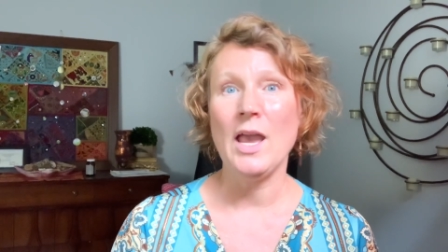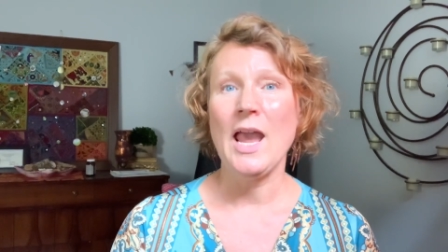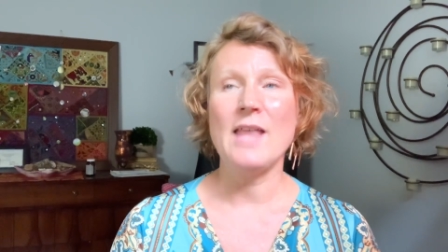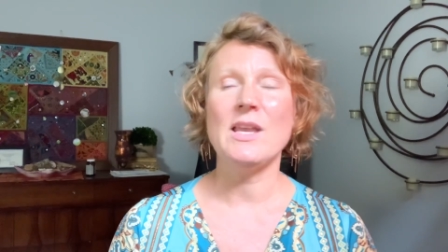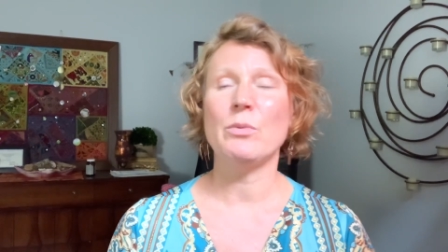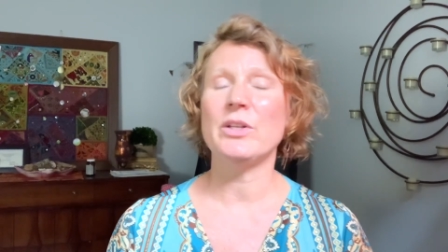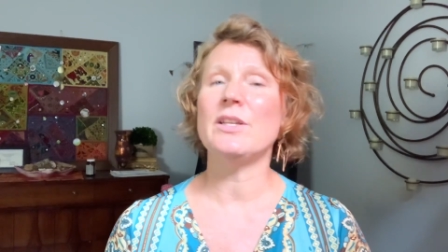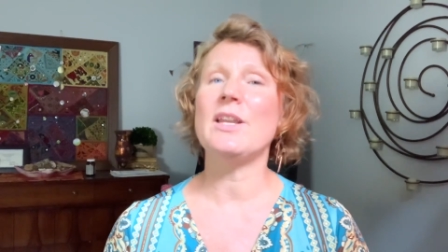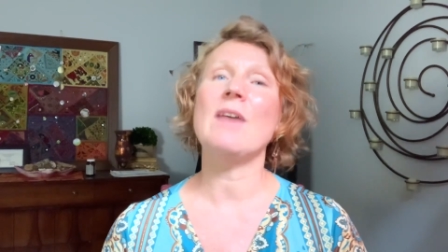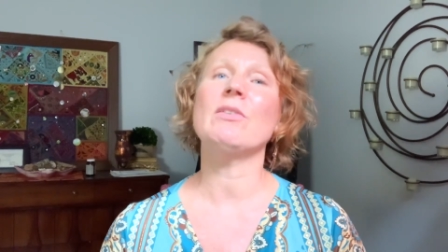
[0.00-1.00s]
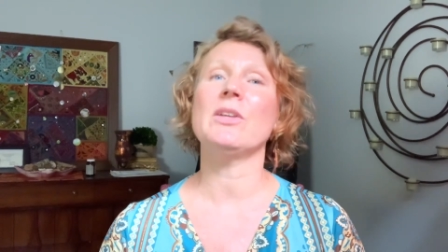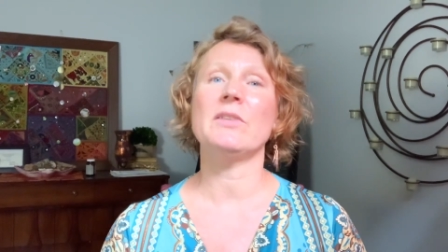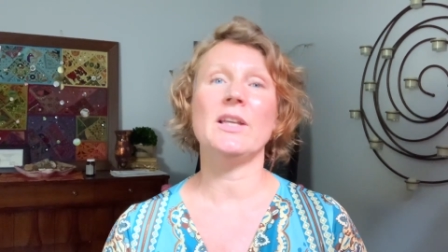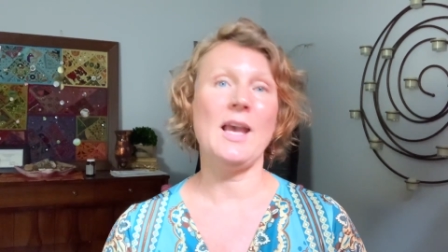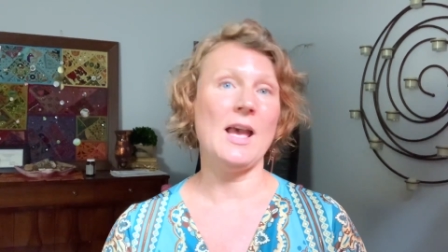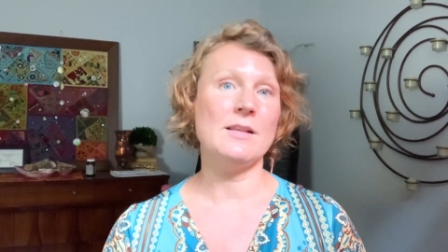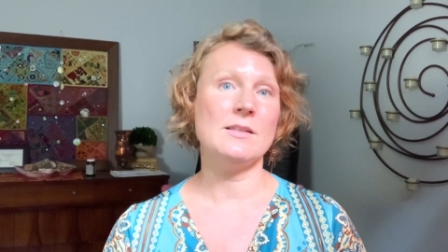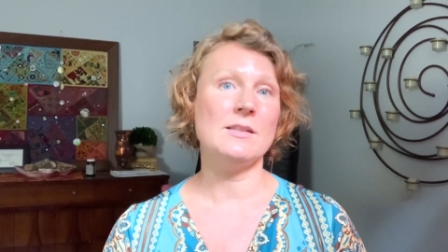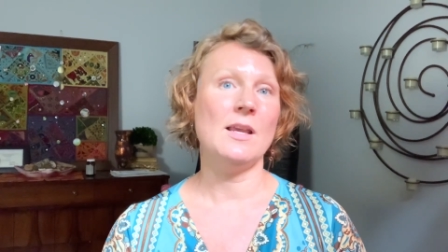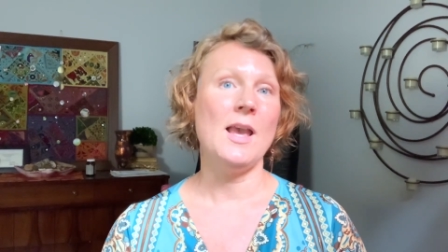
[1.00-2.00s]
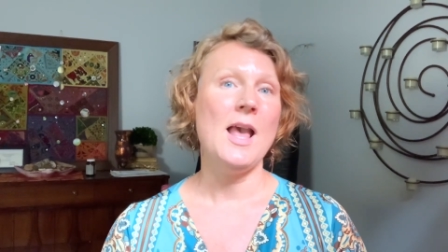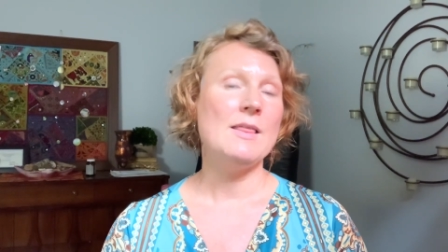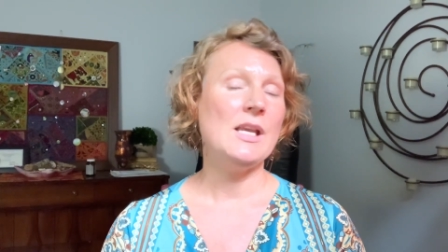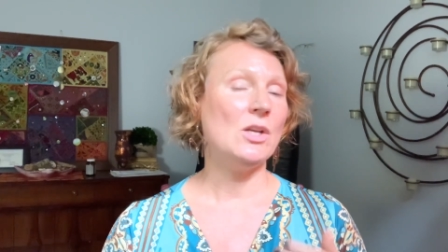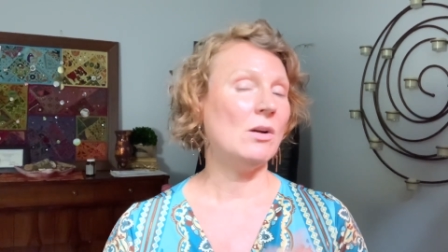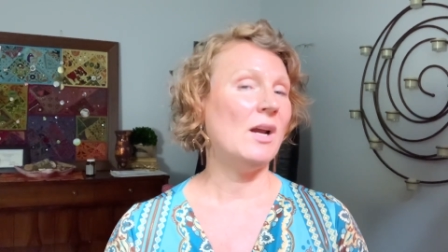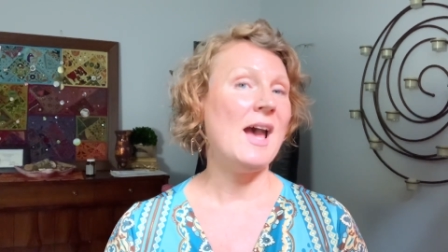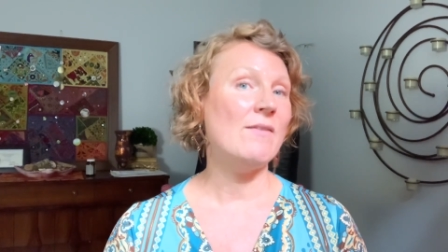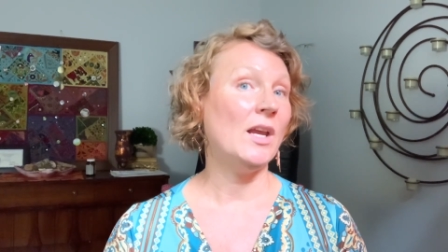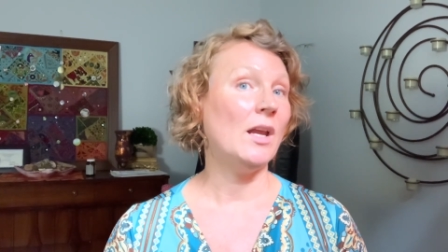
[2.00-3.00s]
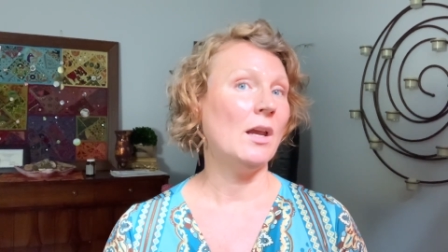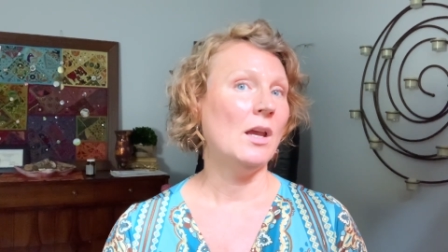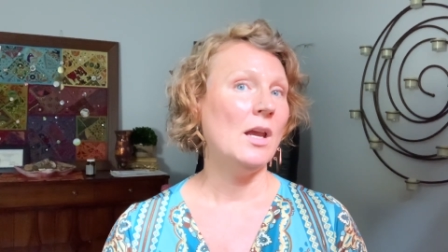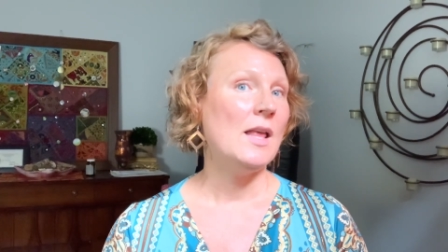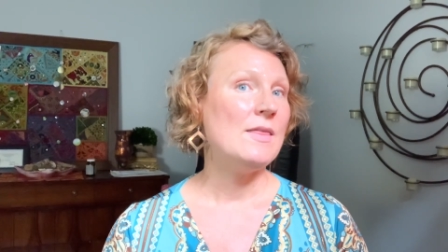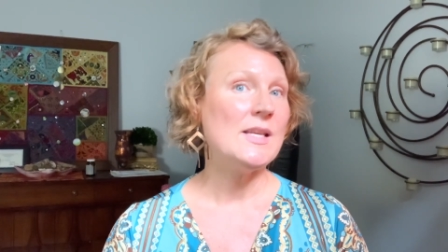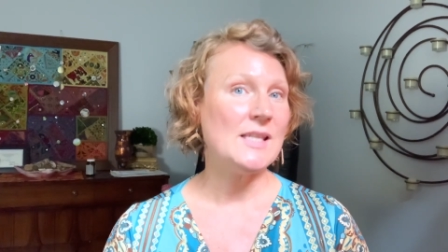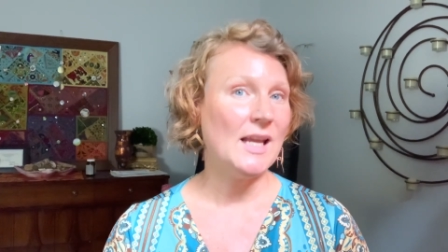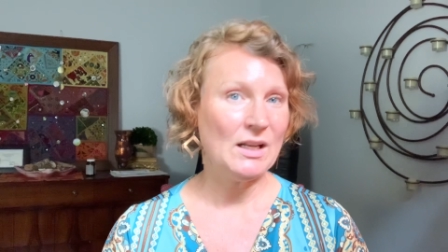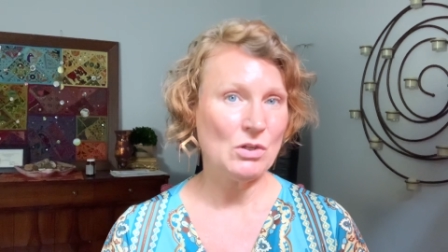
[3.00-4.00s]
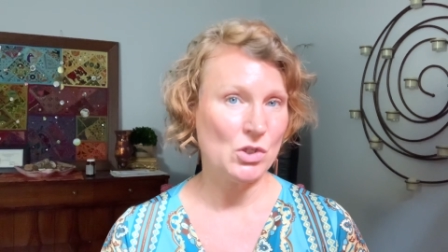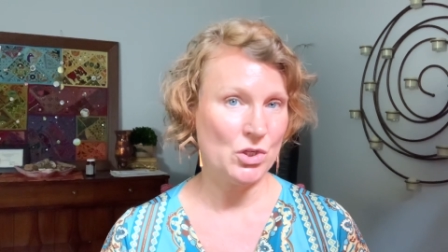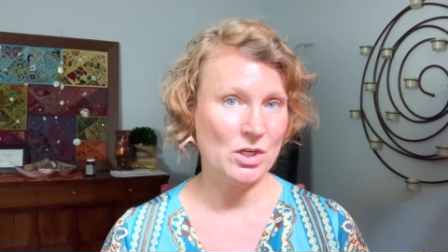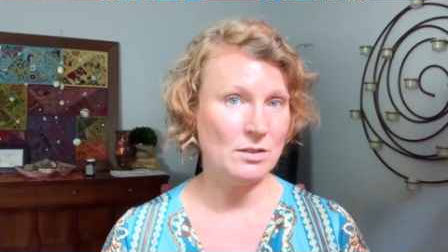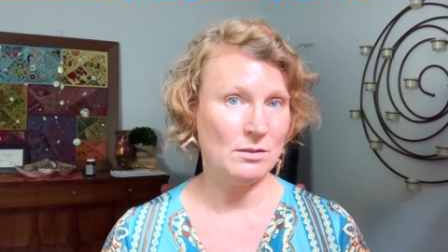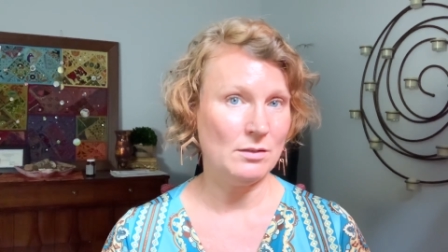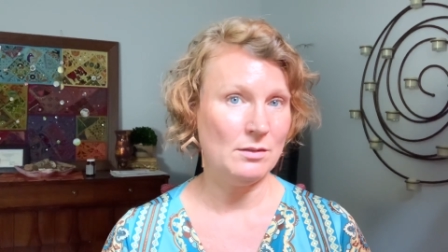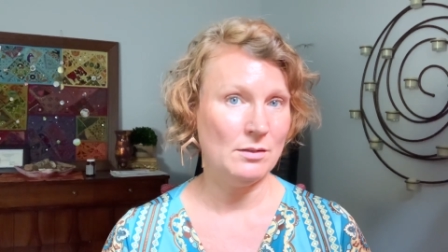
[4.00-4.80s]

And they would never even guess that you're having this inner struggle,